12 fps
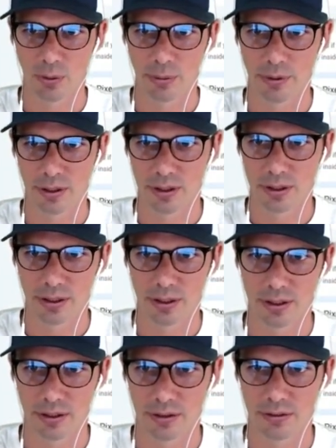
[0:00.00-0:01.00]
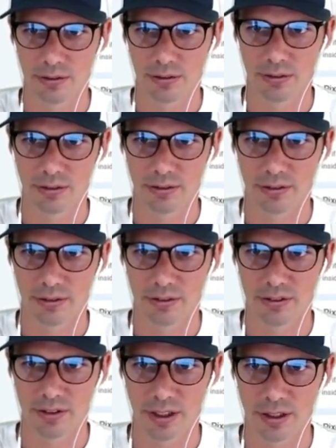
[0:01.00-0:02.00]
Webinar
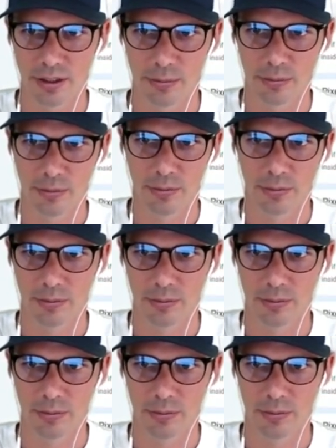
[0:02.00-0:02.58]
Sign Up.